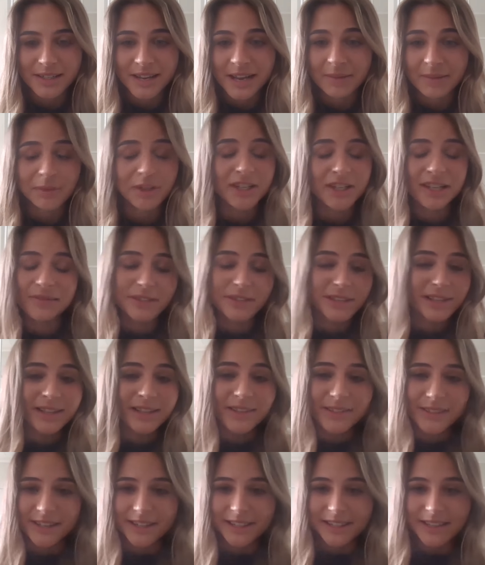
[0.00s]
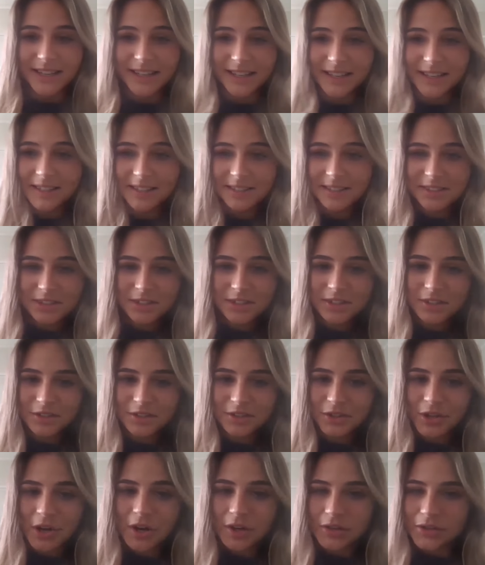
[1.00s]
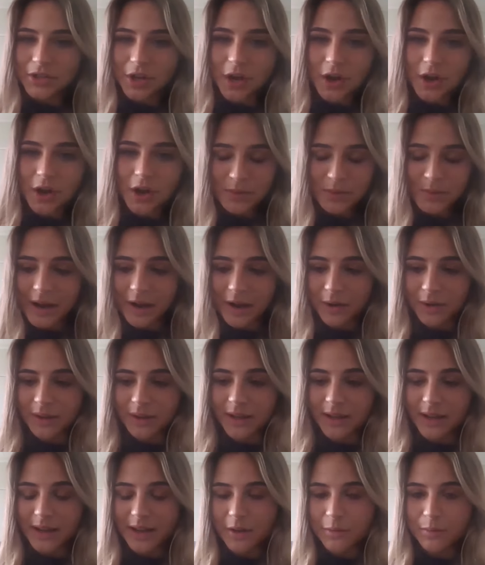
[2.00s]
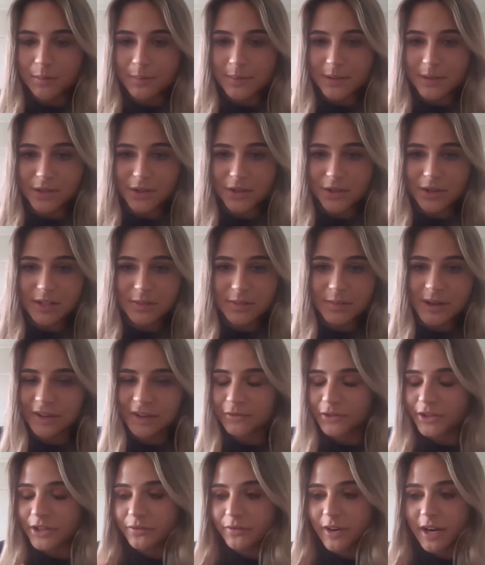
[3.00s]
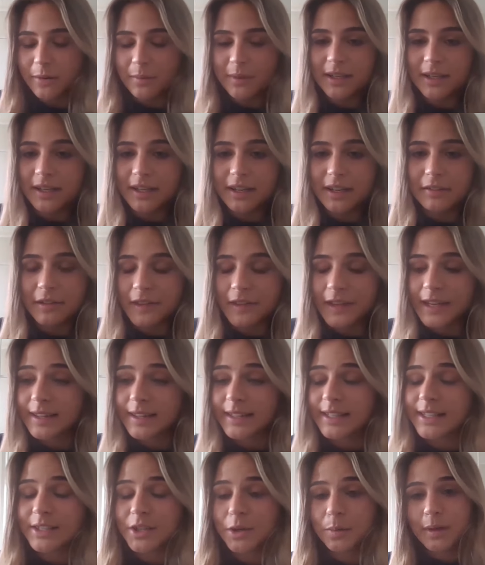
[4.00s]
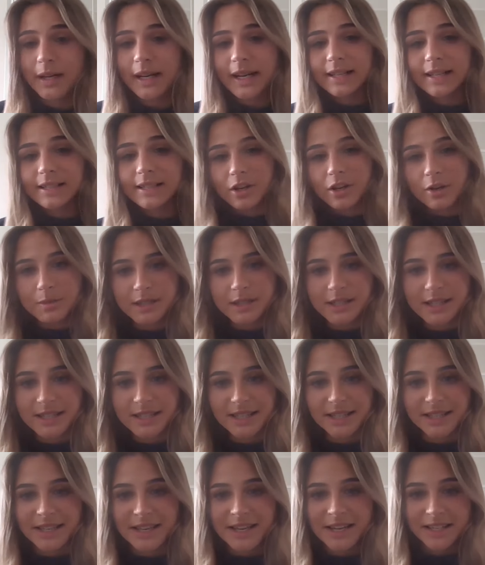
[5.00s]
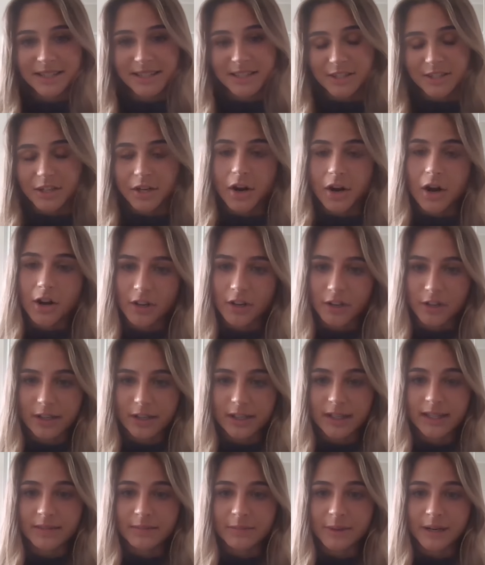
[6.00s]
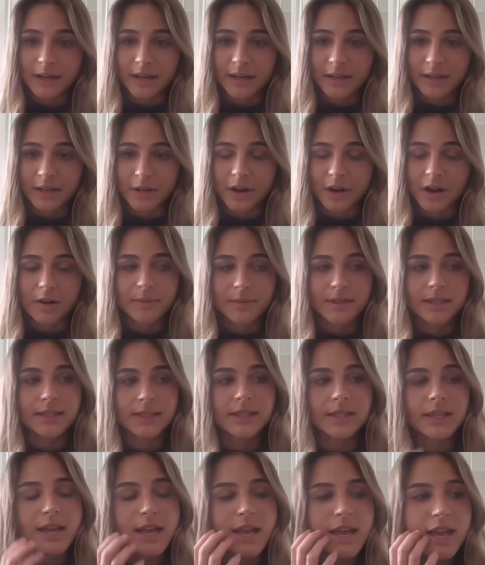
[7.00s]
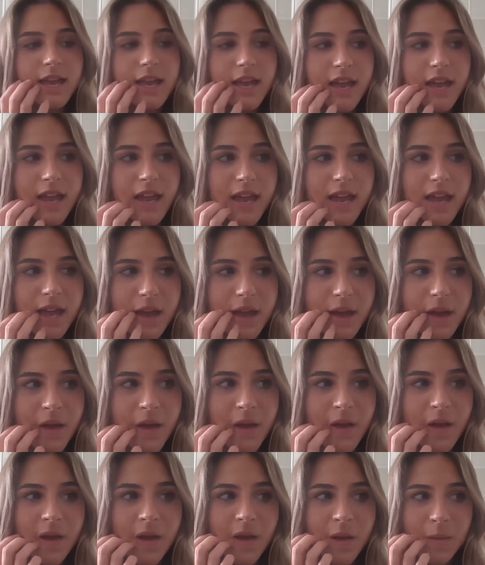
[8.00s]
and I'm not even in there. Like talk talk about like how Bitcoin is bad for the environment and everything, and then somebody else comes in and they start arguing in my in my comments. Uh,